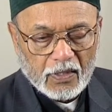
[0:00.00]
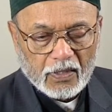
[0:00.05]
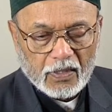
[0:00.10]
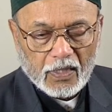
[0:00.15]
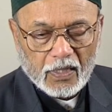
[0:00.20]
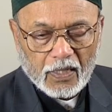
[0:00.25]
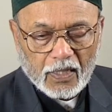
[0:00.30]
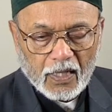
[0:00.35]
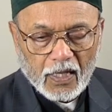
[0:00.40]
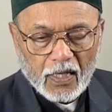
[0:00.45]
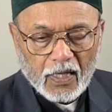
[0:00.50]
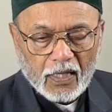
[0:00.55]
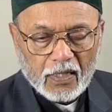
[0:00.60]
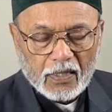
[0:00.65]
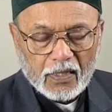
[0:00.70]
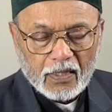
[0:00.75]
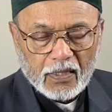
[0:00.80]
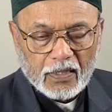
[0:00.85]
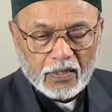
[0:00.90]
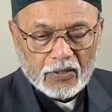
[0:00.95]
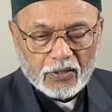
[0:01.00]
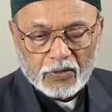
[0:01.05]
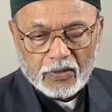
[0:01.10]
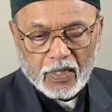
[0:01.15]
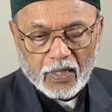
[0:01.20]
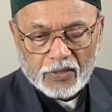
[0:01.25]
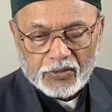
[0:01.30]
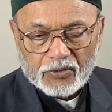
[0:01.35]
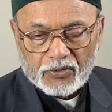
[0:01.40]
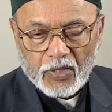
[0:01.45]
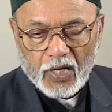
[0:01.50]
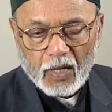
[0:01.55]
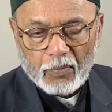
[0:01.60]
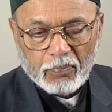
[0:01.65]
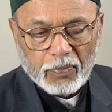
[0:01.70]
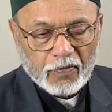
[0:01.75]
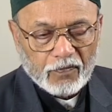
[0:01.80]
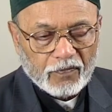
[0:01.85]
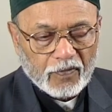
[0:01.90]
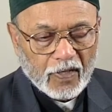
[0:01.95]
that God took a
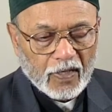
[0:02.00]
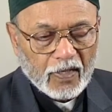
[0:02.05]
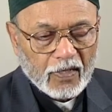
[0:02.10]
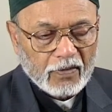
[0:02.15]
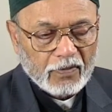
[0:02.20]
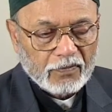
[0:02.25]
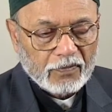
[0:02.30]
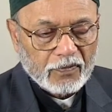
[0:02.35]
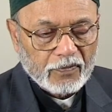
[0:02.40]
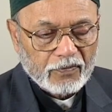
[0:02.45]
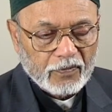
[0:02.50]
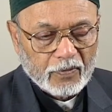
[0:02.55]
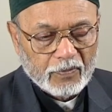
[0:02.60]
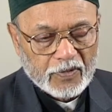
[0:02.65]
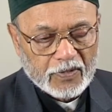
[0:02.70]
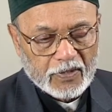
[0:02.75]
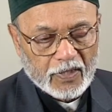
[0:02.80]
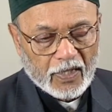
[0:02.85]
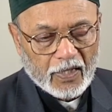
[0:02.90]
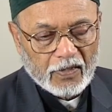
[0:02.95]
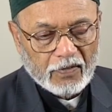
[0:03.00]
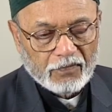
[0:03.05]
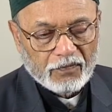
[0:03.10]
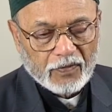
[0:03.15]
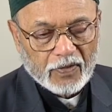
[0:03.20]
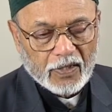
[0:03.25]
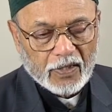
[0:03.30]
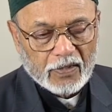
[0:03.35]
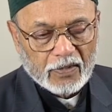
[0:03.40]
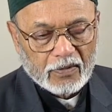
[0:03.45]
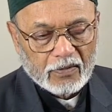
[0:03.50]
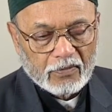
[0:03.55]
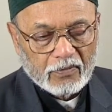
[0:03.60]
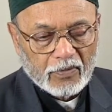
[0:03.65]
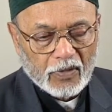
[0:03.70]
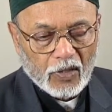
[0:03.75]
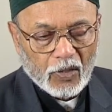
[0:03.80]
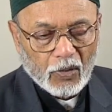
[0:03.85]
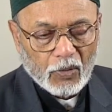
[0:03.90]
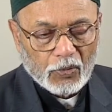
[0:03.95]
drop of love from his infinite
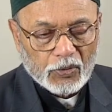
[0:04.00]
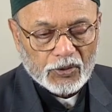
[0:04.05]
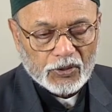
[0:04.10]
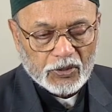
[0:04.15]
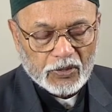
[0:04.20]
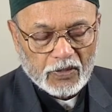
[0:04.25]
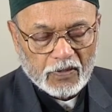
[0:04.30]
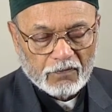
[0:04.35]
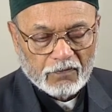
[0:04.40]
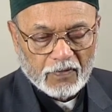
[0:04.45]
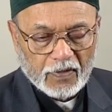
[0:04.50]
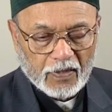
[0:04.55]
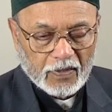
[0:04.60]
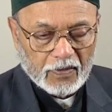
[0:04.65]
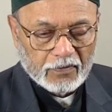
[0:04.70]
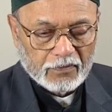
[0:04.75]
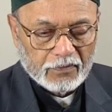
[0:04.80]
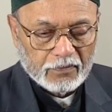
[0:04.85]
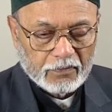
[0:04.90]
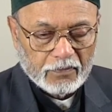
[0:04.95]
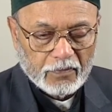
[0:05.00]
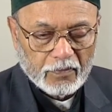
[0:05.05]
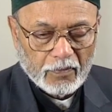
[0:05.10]
ocean of love,